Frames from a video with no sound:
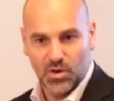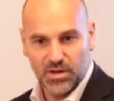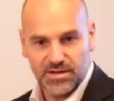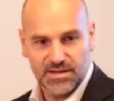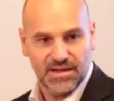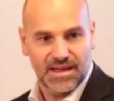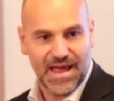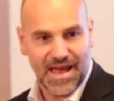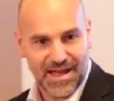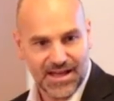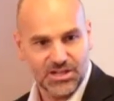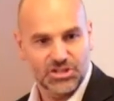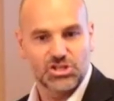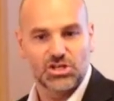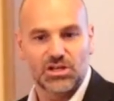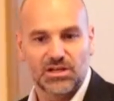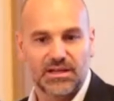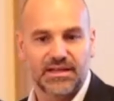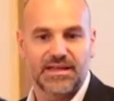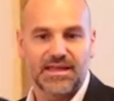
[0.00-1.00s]
what
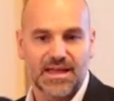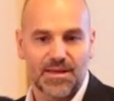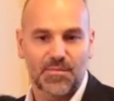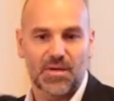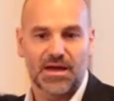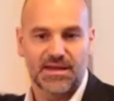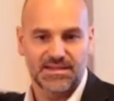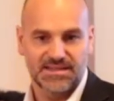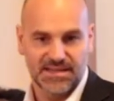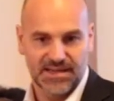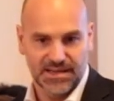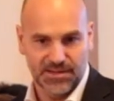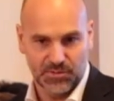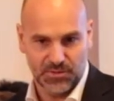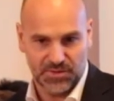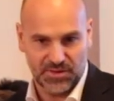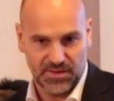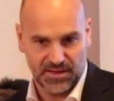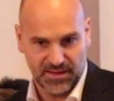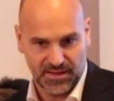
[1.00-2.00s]
actually am I
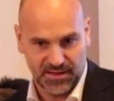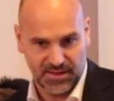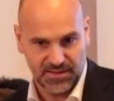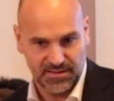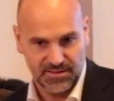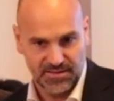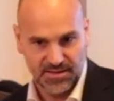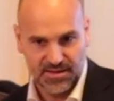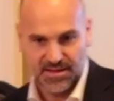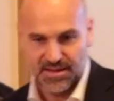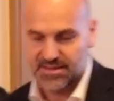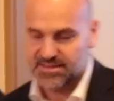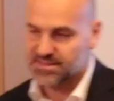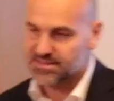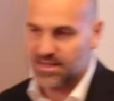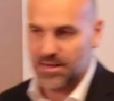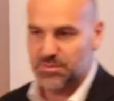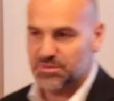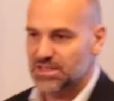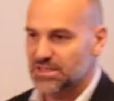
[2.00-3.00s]
dealing with here?
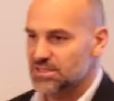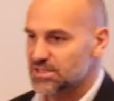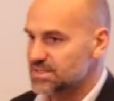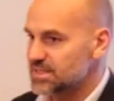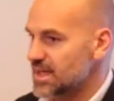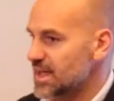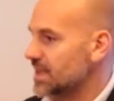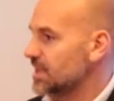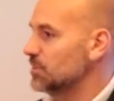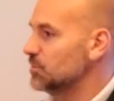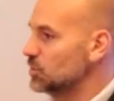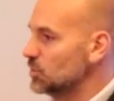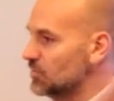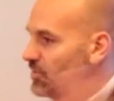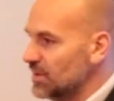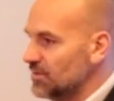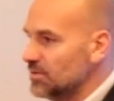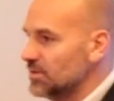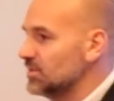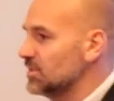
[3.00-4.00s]
It's tempting to say I can
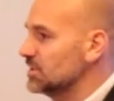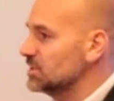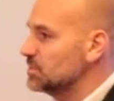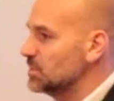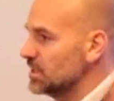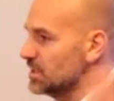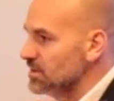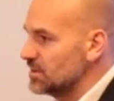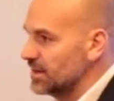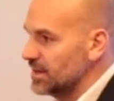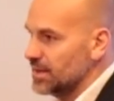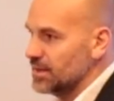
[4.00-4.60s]
move everything to be